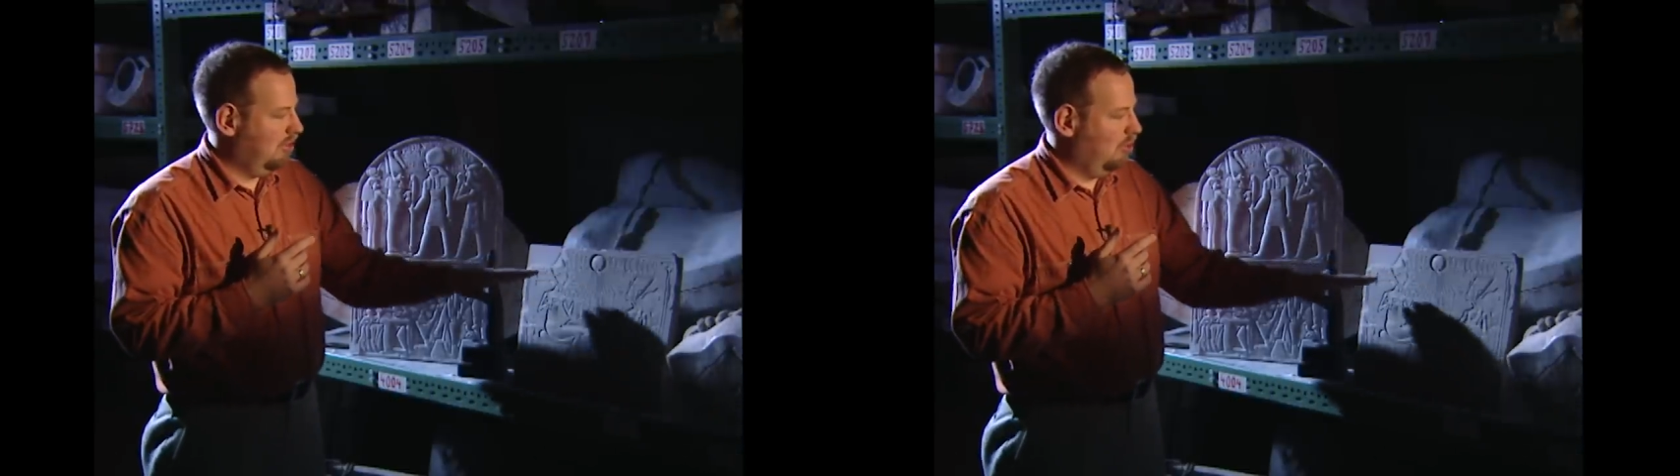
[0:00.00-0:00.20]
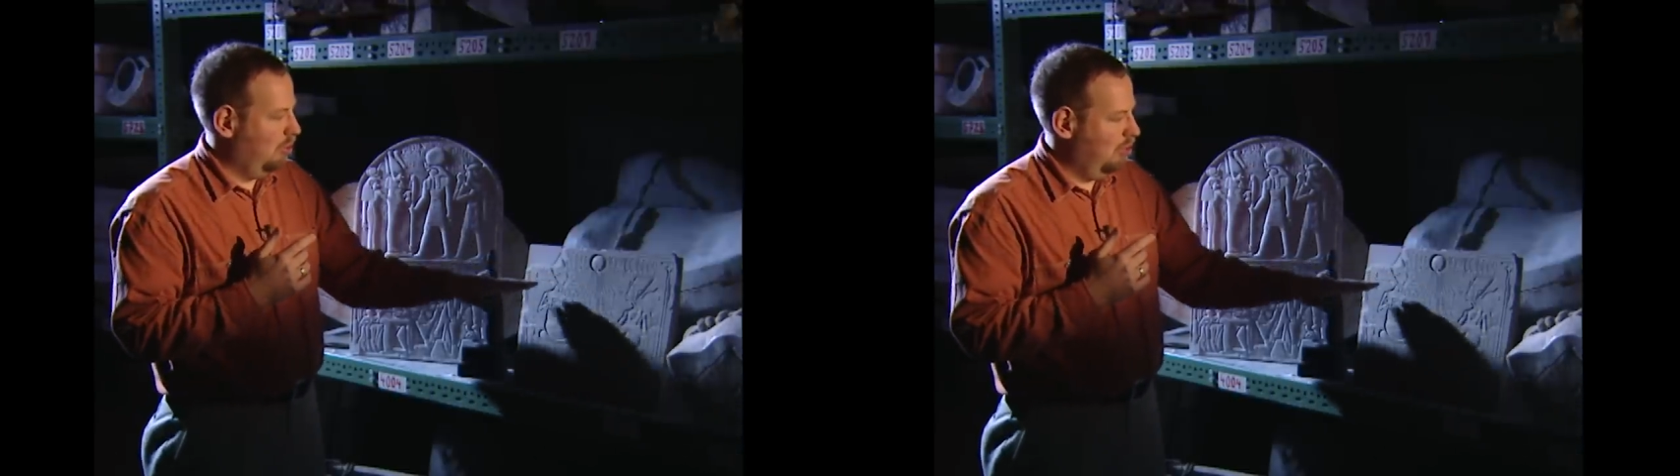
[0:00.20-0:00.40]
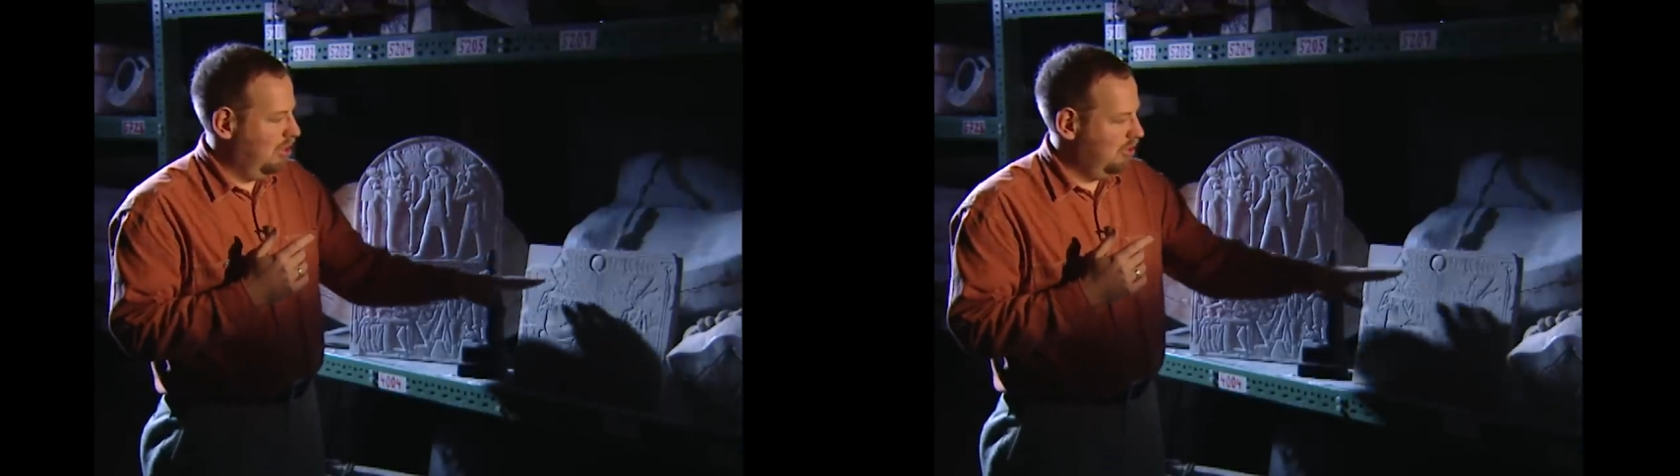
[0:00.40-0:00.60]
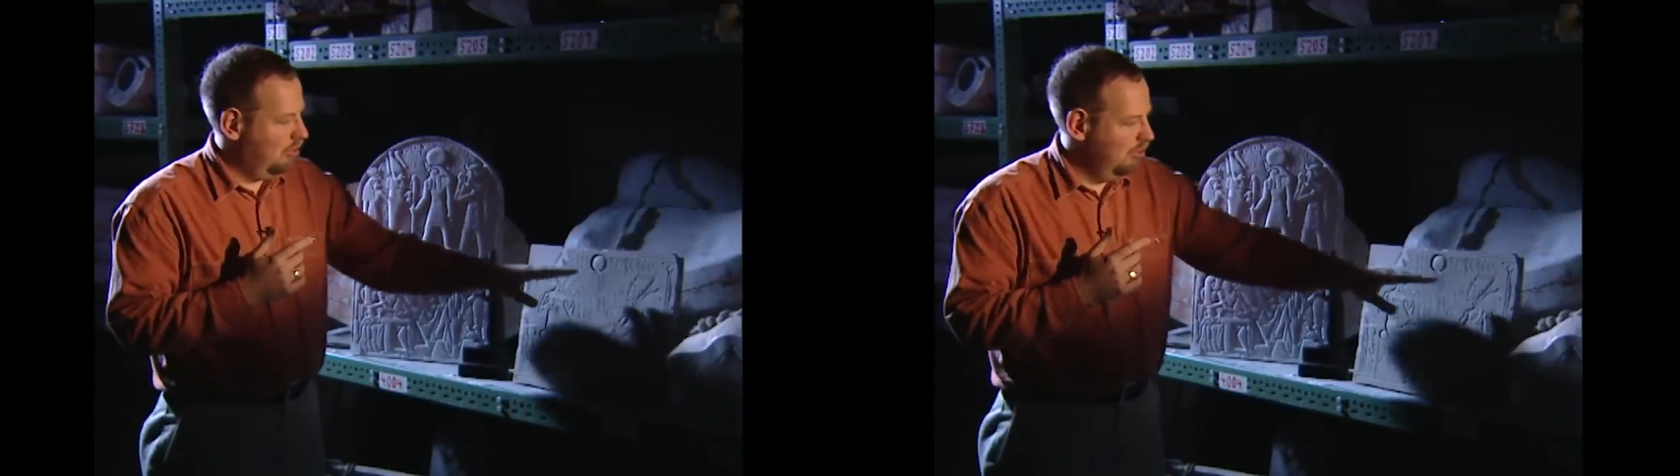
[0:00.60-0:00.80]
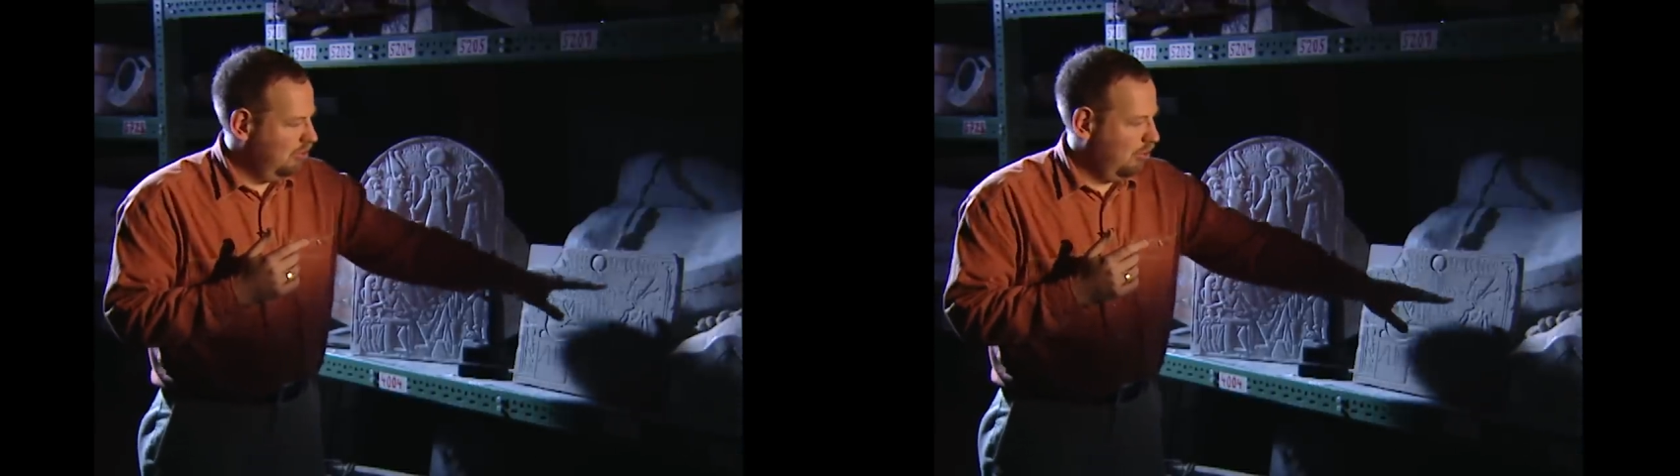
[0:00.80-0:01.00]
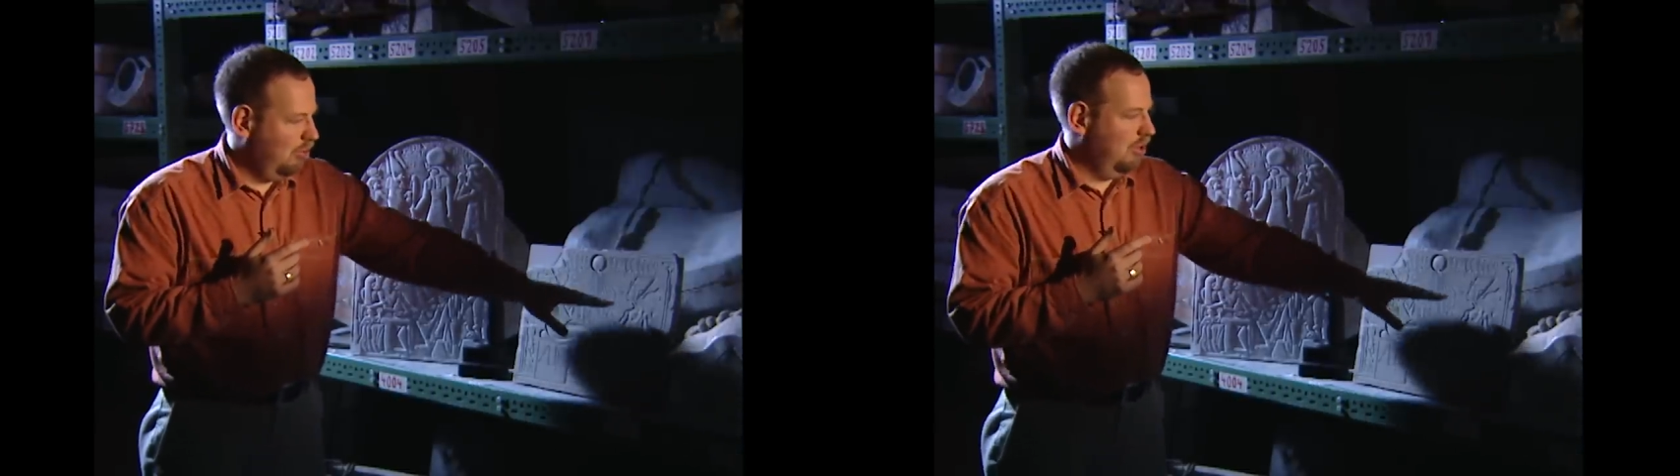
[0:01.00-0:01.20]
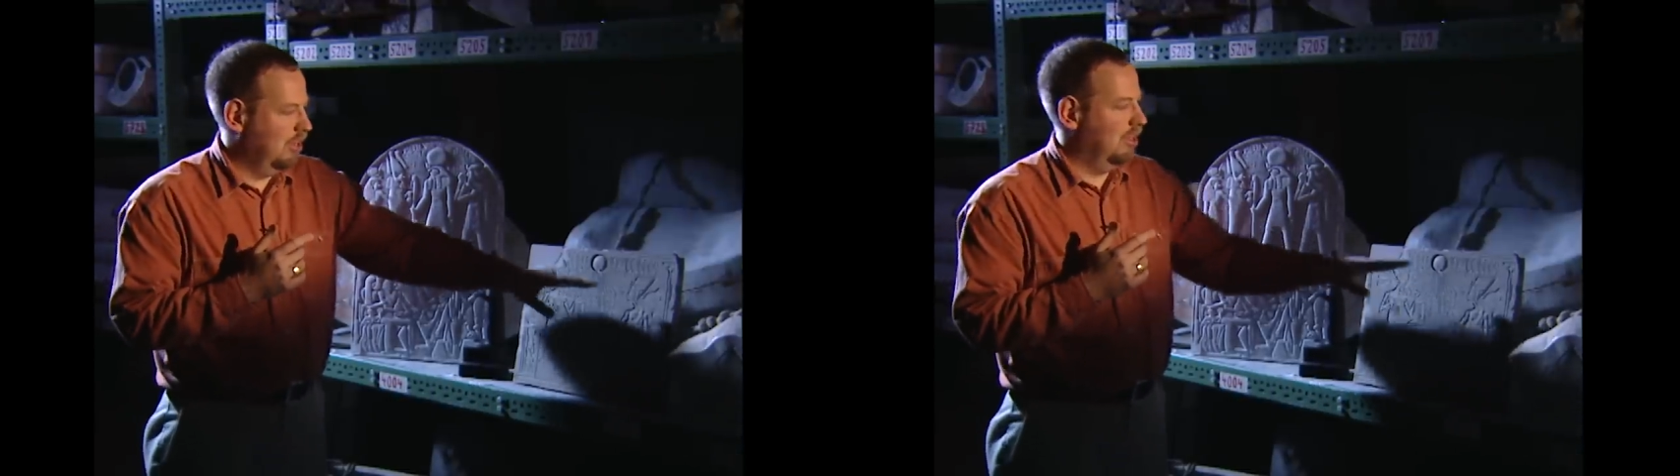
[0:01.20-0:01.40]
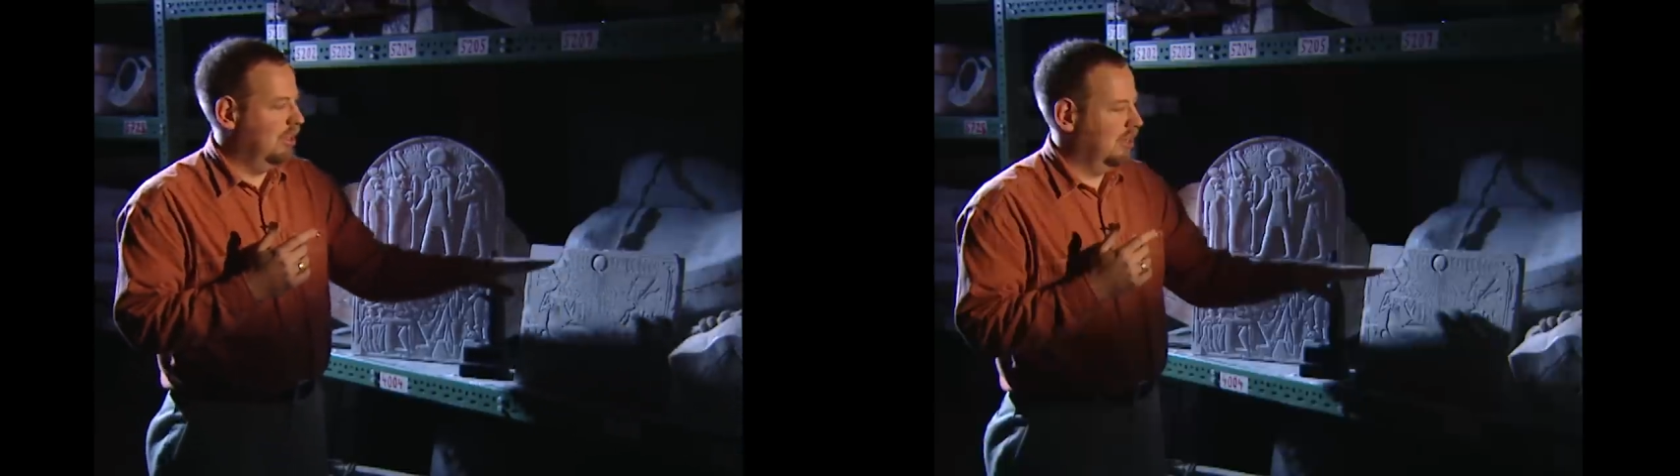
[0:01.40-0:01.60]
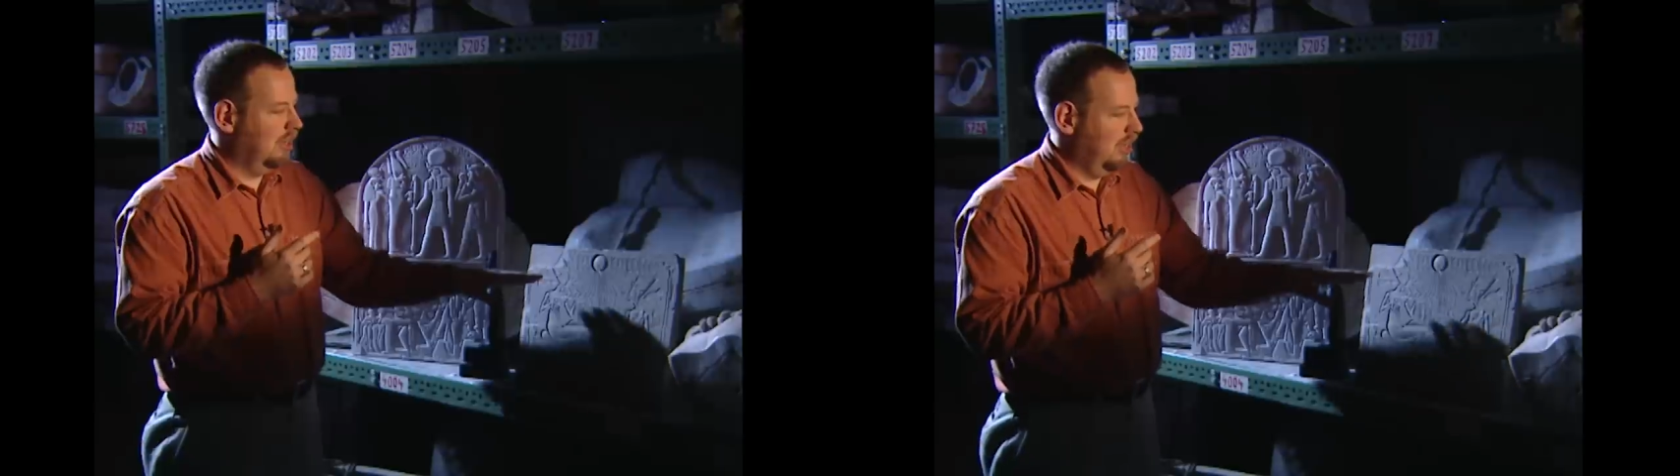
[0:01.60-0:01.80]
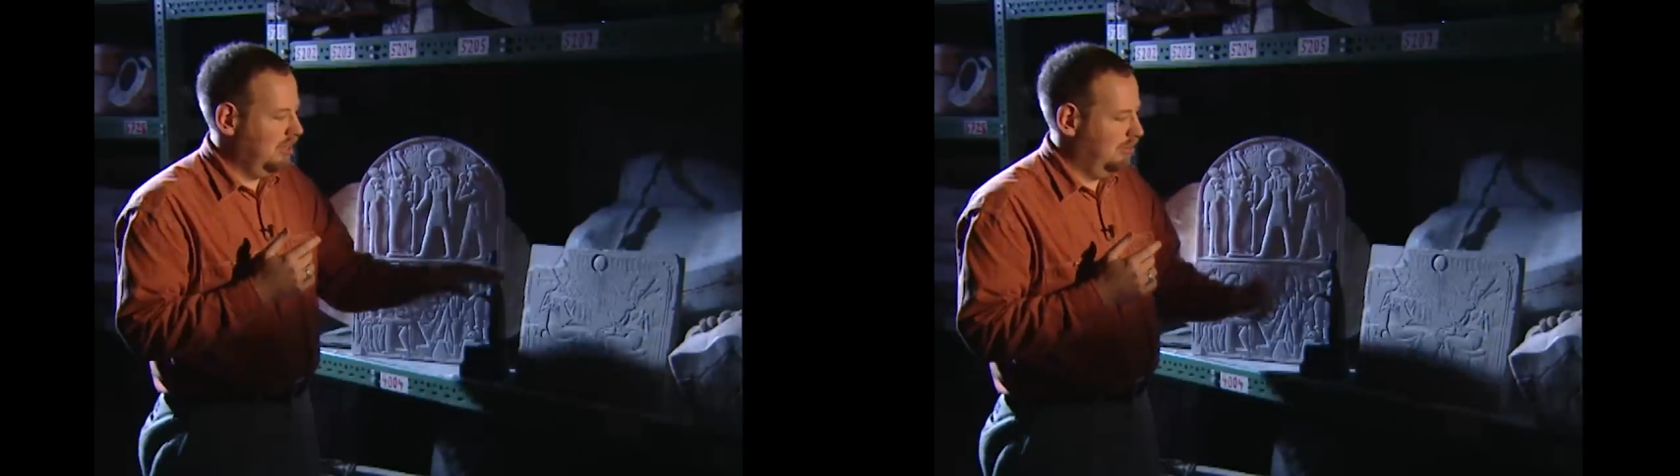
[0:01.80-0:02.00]
period, the situation
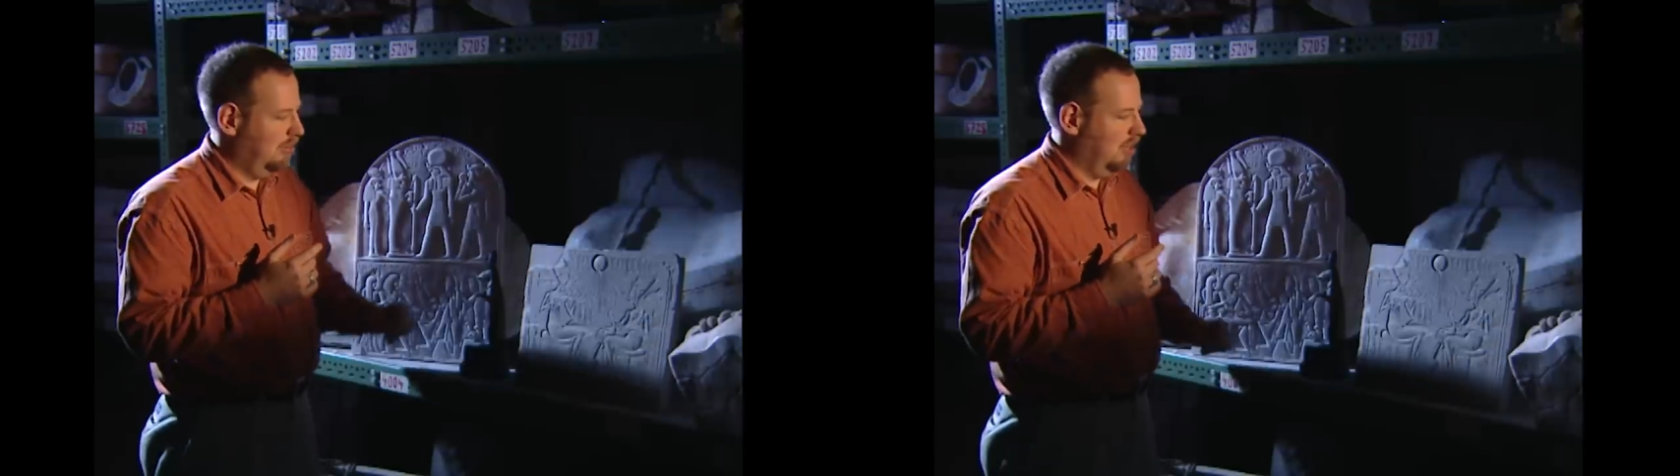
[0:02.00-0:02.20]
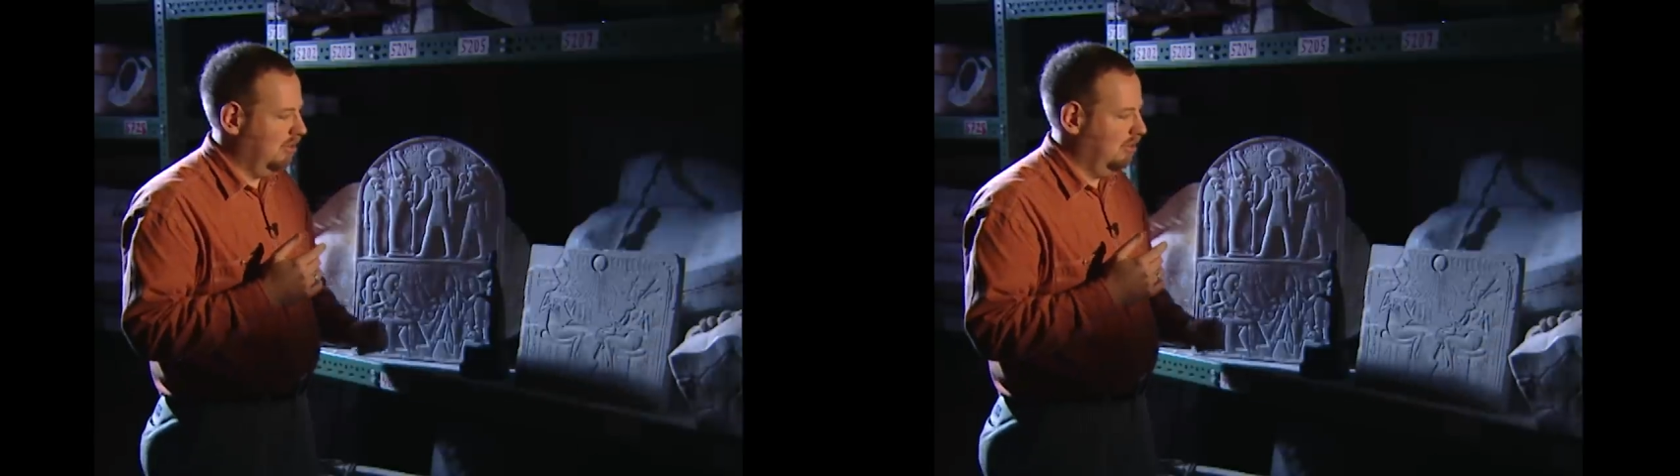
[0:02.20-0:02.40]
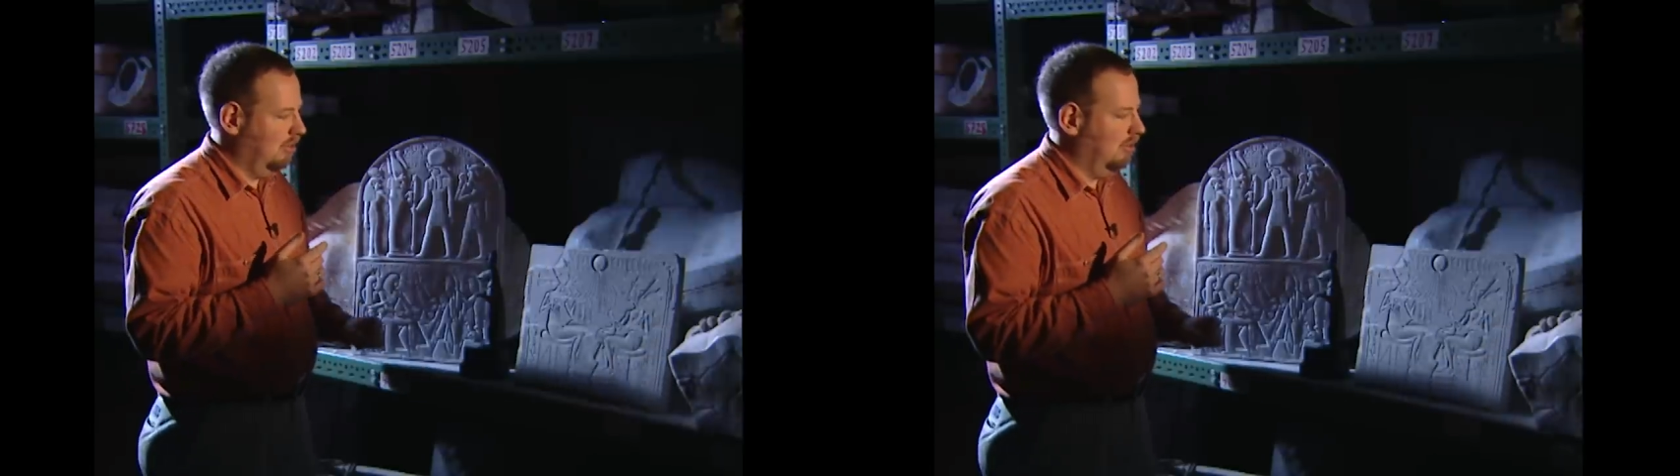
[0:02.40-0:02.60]
was special,